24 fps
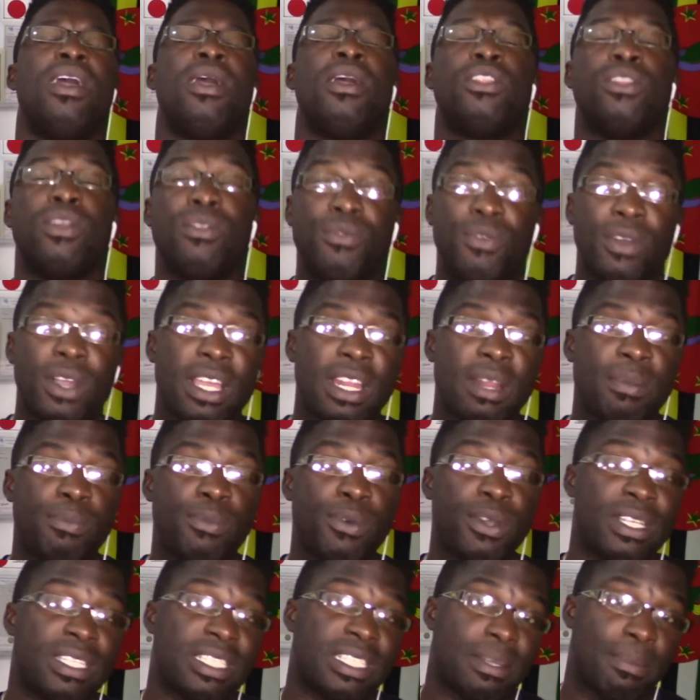Don't forget to
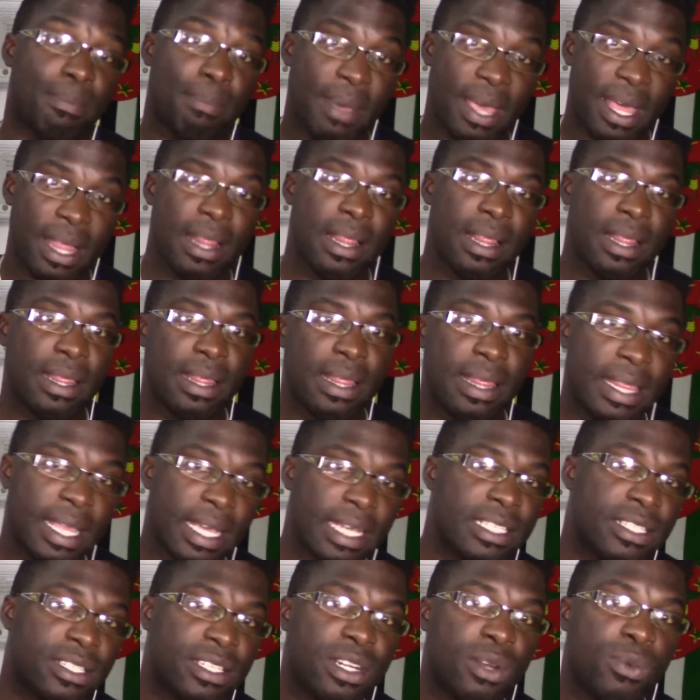press the bell
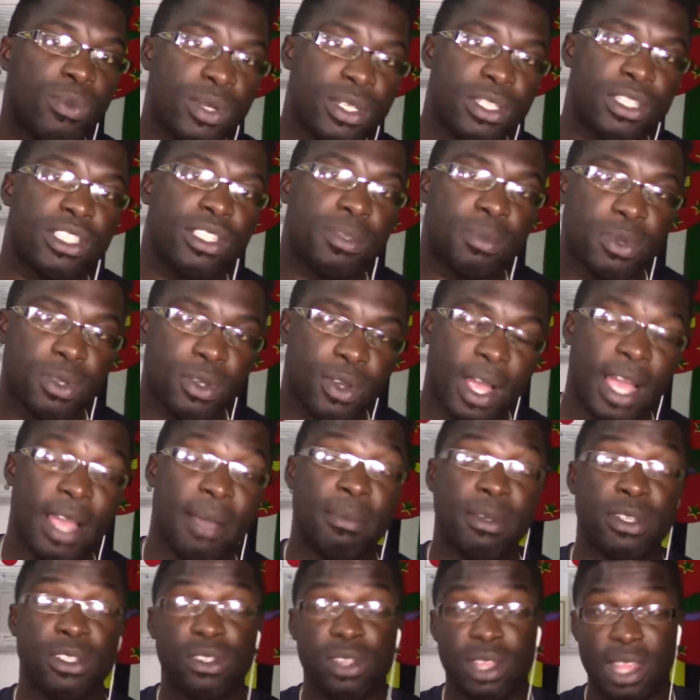next to the word
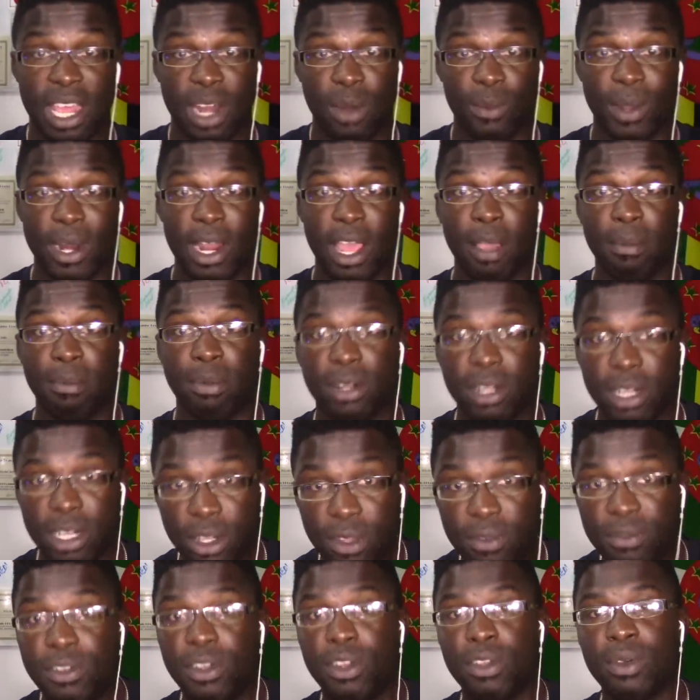subscribe so that when I upload a
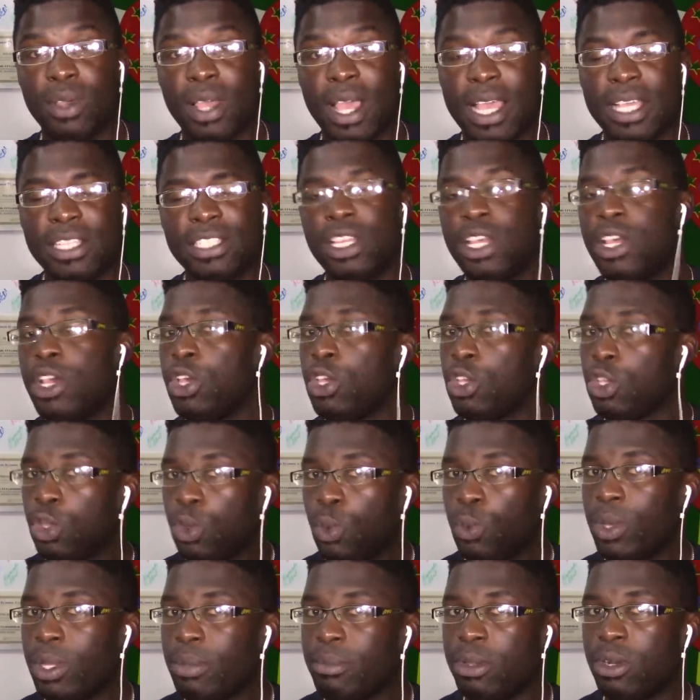new video, guys, you
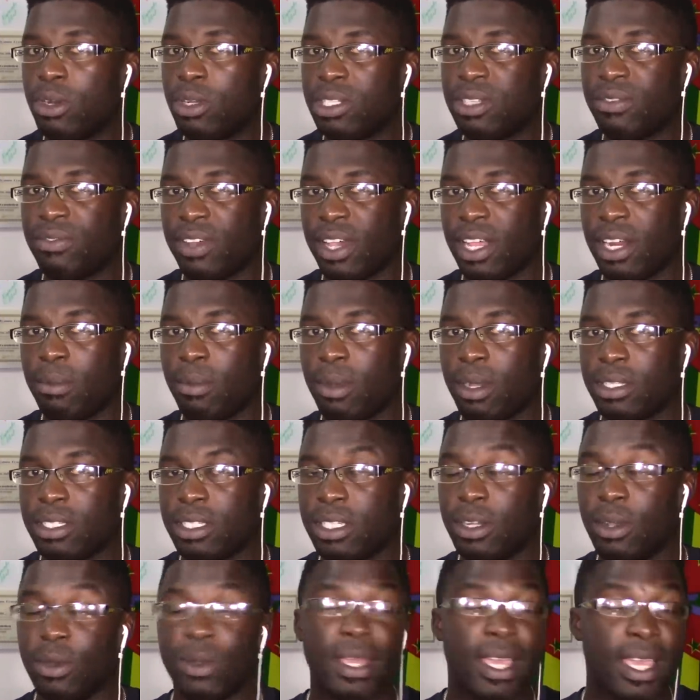will be notified about
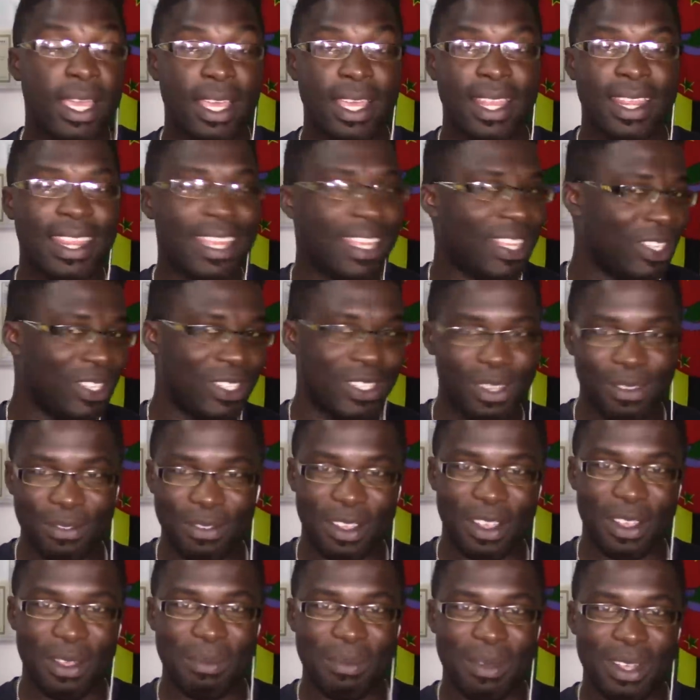it, okay? Thank you so
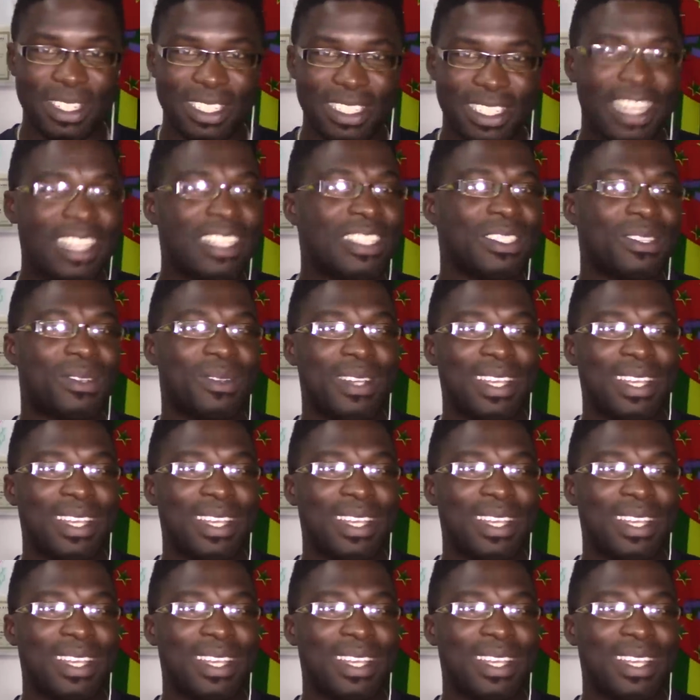very much. Let's go